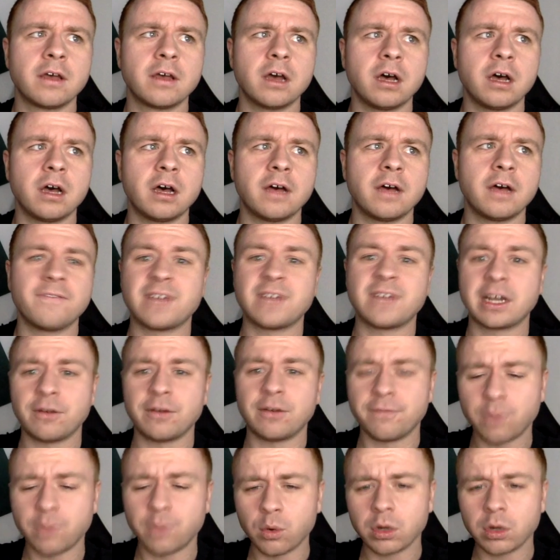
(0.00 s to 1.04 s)
uh, final
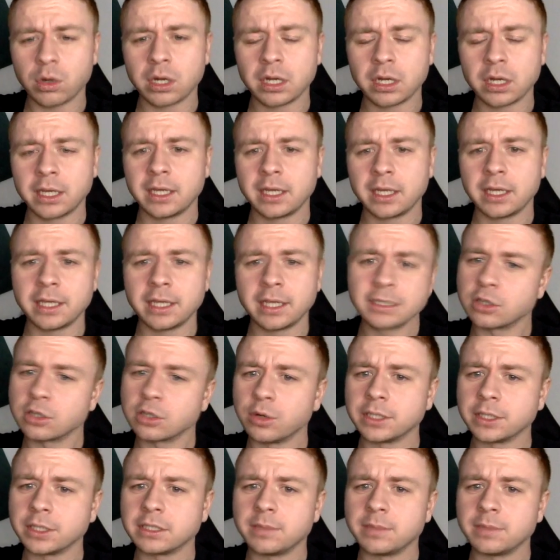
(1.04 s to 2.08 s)
four is
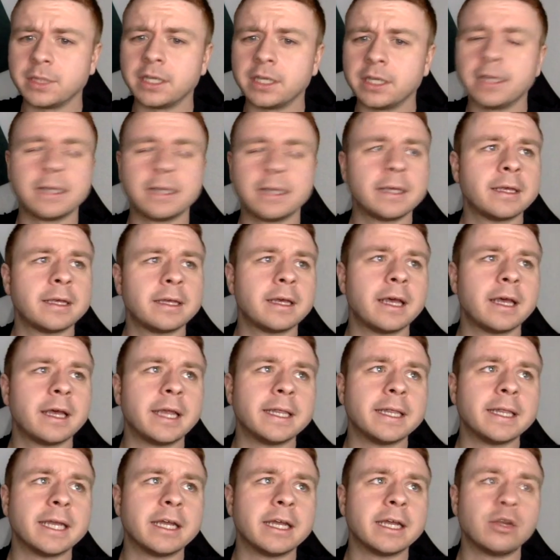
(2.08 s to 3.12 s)
going to be and
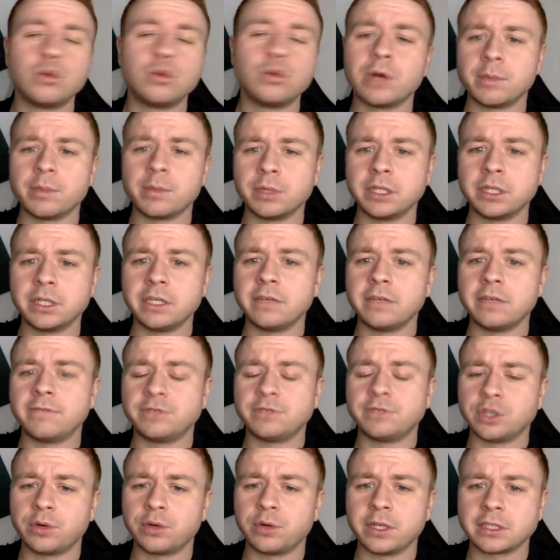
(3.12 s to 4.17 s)
then who I believe
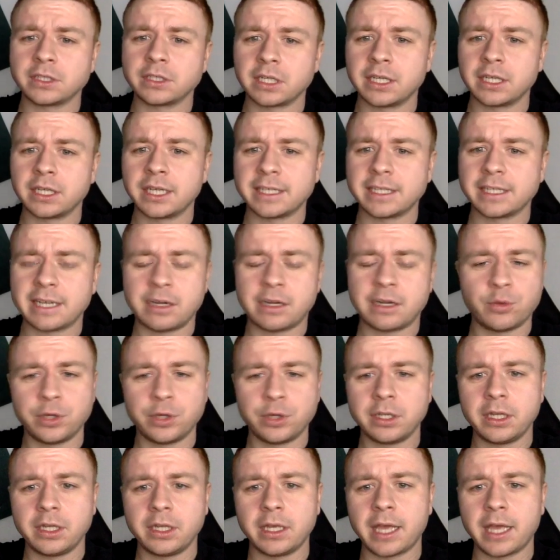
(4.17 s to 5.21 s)
Joey is going to get down on one
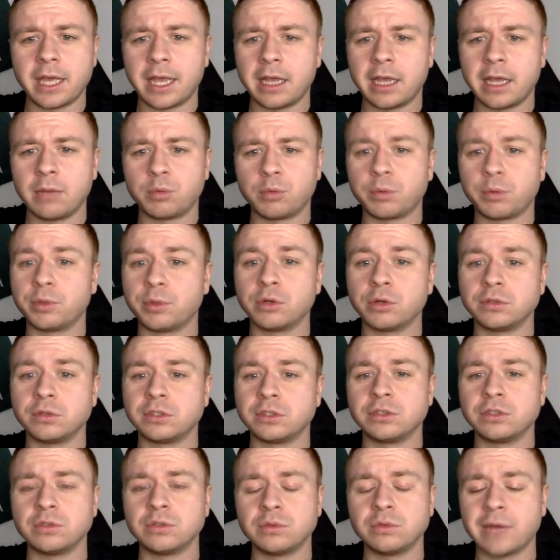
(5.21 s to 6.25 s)
knee and propose
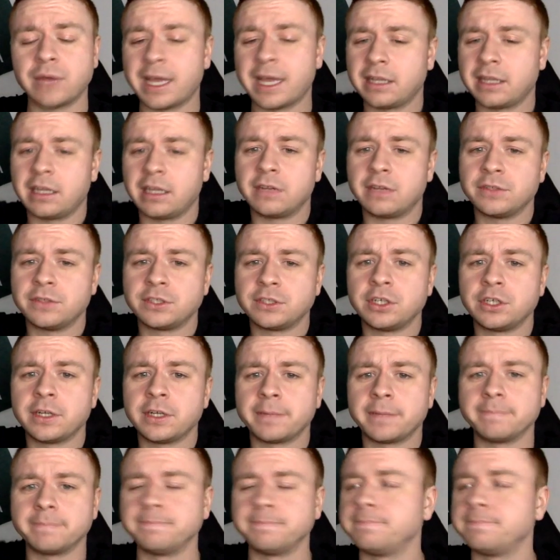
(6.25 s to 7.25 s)
to at the end of this journey.